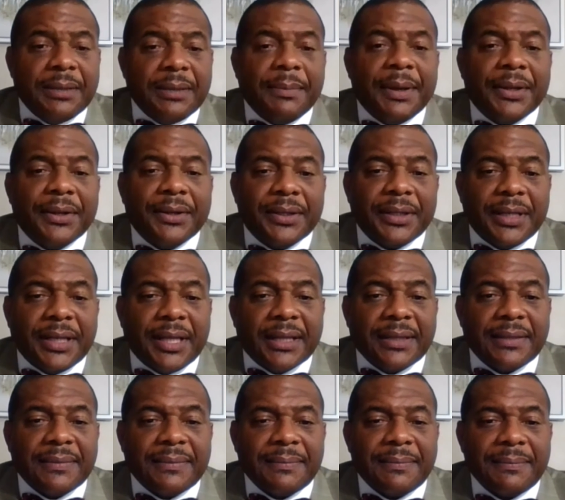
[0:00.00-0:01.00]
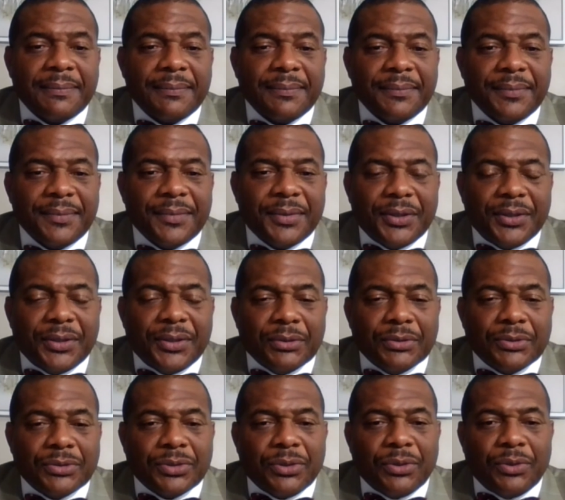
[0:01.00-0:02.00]
better than that. You
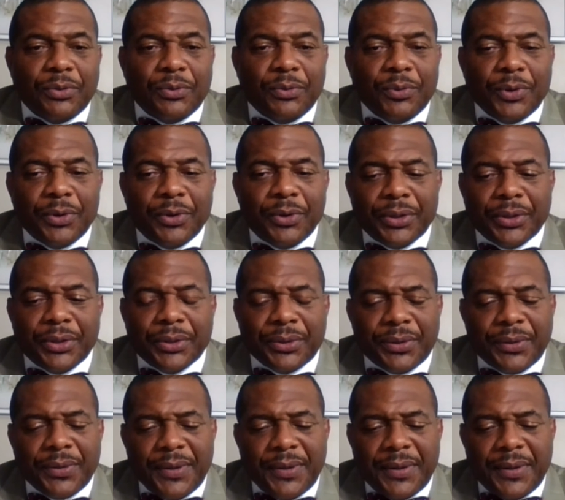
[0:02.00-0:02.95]
know, so we're gonna